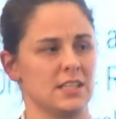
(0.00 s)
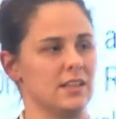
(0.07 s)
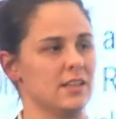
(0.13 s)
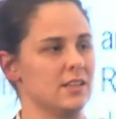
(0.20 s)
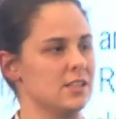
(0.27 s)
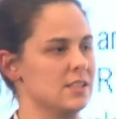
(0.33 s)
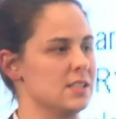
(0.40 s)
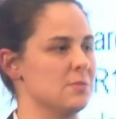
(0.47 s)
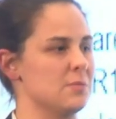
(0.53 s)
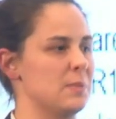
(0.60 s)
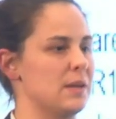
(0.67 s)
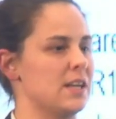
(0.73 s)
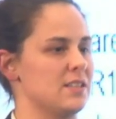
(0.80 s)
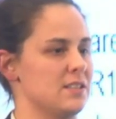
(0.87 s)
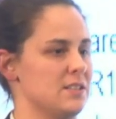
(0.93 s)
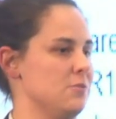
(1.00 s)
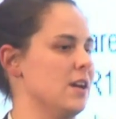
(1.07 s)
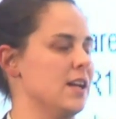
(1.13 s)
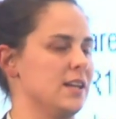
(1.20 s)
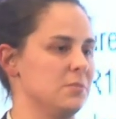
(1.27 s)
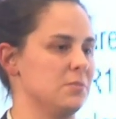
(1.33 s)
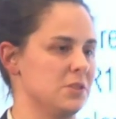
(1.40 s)
Indigency implies you are
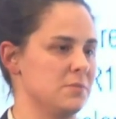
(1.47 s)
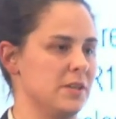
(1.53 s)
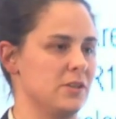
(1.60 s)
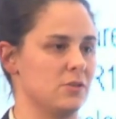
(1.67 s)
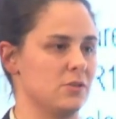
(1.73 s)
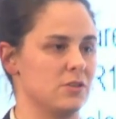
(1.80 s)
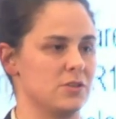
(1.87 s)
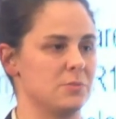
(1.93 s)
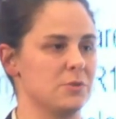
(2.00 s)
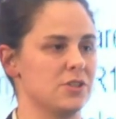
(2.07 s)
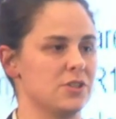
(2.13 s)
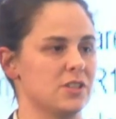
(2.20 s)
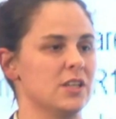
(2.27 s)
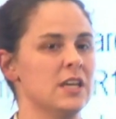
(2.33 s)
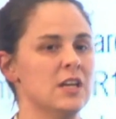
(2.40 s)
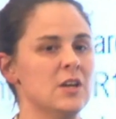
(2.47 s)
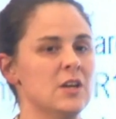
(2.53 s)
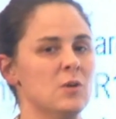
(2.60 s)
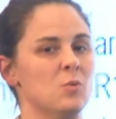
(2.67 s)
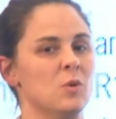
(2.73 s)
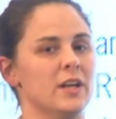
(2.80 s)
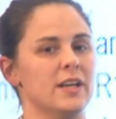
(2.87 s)
unable to make your contribution,
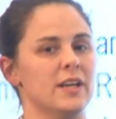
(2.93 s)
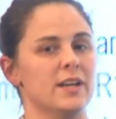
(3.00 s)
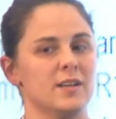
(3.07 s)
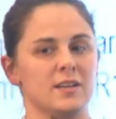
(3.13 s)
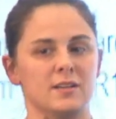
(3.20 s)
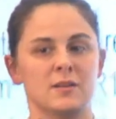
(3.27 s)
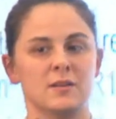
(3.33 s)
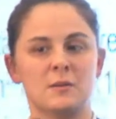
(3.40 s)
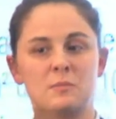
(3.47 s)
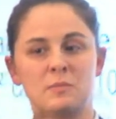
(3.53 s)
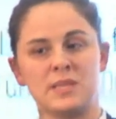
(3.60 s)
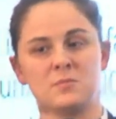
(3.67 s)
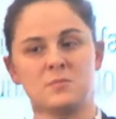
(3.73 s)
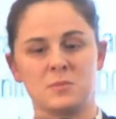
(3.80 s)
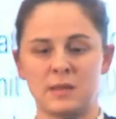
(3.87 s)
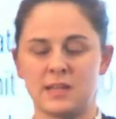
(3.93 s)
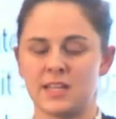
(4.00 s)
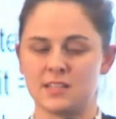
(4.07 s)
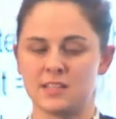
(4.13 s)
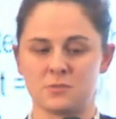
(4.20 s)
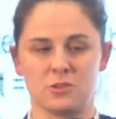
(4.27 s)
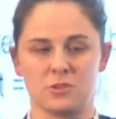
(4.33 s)
where a payment plan
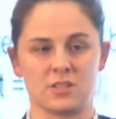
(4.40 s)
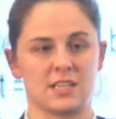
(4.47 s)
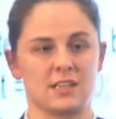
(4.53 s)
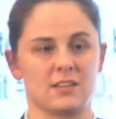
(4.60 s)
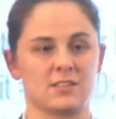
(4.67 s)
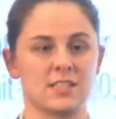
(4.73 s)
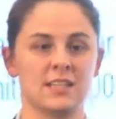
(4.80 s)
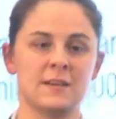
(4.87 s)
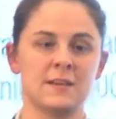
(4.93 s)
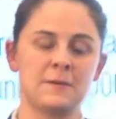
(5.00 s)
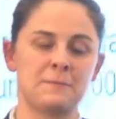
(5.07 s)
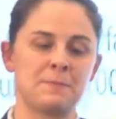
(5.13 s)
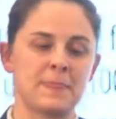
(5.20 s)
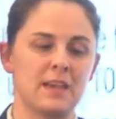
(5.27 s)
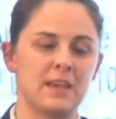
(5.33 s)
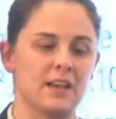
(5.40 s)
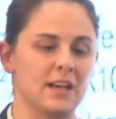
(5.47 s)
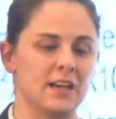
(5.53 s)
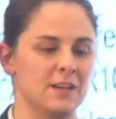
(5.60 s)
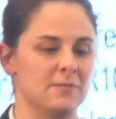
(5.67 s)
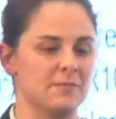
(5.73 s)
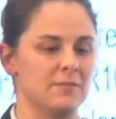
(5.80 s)
is worked out.
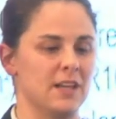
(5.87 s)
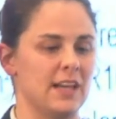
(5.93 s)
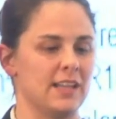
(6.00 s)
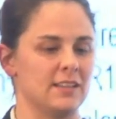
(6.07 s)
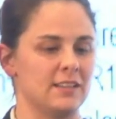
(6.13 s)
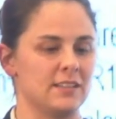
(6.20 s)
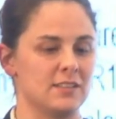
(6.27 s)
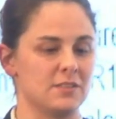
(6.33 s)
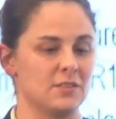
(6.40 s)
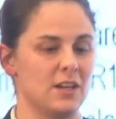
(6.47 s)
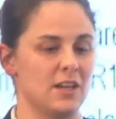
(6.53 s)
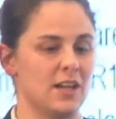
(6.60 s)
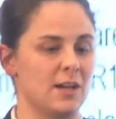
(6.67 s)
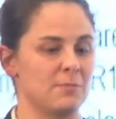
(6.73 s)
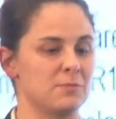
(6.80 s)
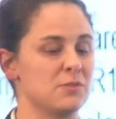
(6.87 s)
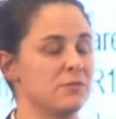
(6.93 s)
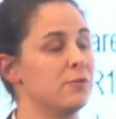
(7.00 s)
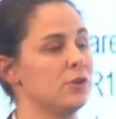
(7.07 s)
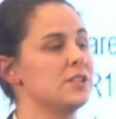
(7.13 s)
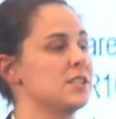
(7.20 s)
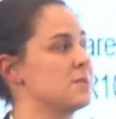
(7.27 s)
And up to
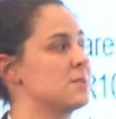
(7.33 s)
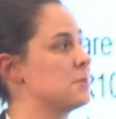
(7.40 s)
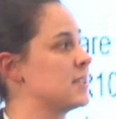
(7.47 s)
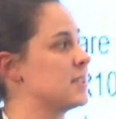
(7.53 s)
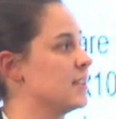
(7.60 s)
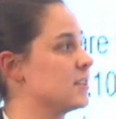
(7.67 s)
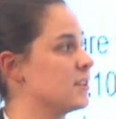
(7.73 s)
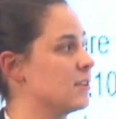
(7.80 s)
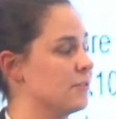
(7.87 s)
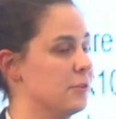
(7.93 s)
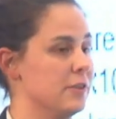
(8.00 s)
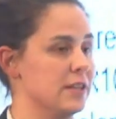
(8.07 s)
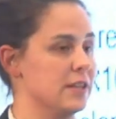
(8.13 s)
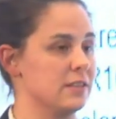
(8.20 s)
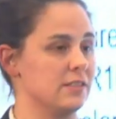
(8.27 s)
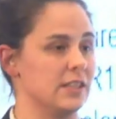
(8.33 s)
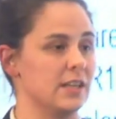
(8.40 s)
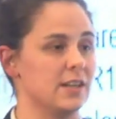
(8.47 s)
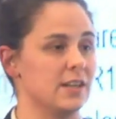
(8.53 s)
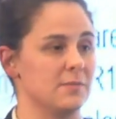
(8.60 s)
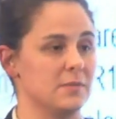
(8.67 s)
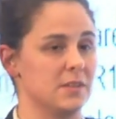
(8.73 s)
46% of the rental
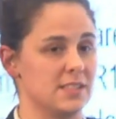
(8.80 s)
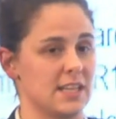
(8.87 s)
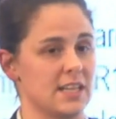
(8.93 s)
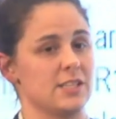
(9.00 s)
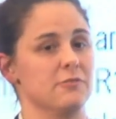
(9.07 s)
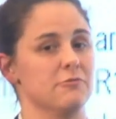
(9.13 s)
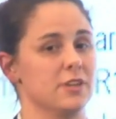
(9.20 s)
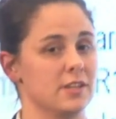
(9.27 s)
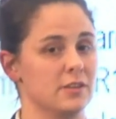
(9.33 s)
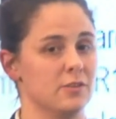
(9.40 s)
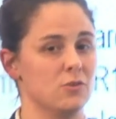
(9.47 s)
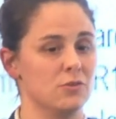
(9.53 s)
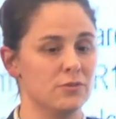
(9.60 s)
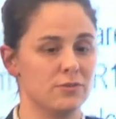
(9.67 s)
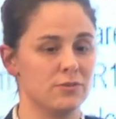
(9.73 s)
income is actually written off.